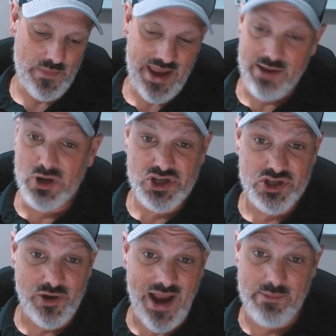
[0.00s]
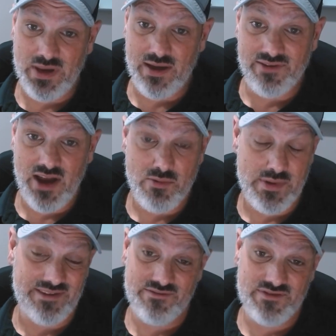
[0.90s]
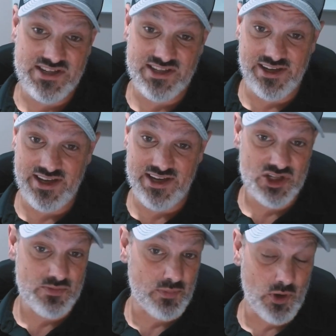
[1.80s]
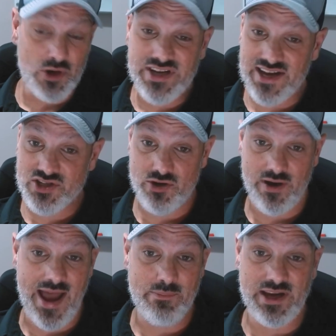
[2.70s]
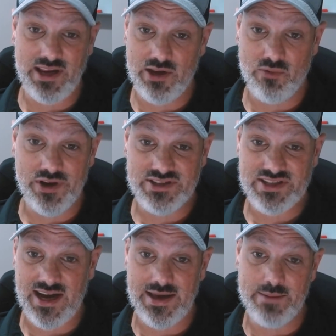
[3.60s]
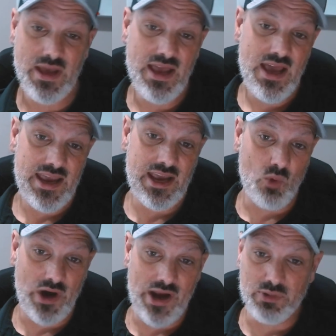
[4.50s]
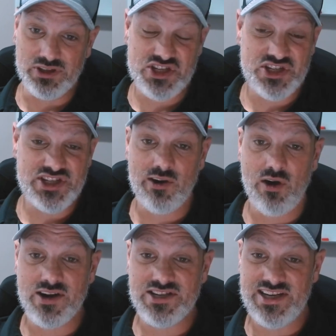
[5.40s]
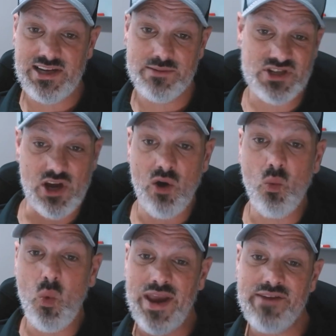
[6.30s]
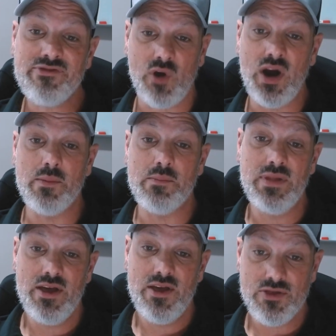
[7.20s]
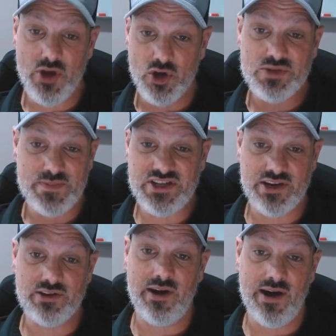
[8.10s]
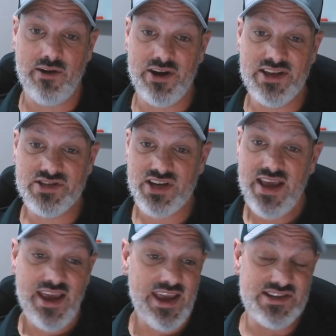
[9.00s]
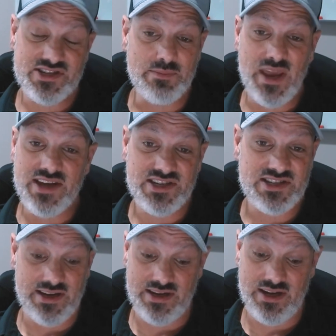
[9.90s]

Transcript: ambushes are happening of government facilities, protests are happening in real time, and we're able to steer our teams away from those particular areas. In some cases,